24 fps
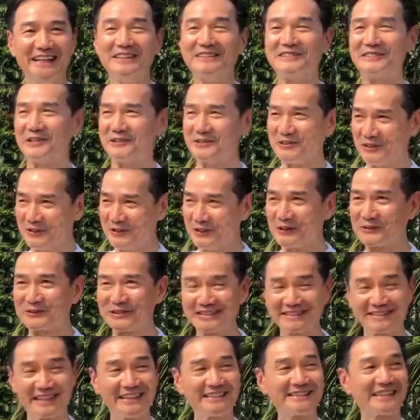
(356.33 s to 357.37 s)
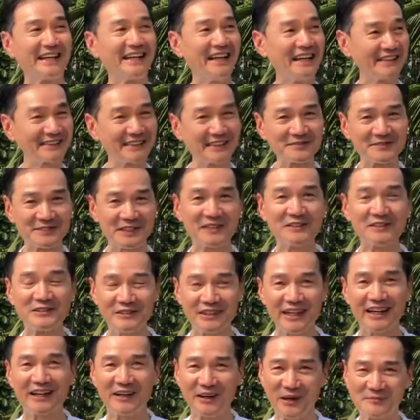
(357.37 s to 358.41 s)
so you notice there's a lot of
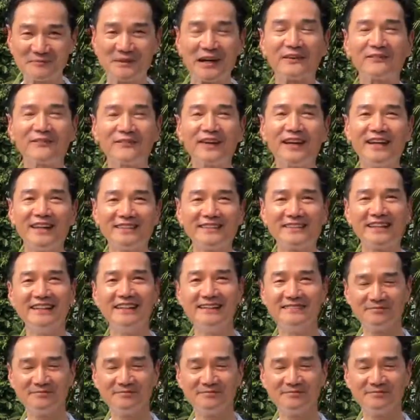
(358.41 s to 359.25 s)
sunshine on my face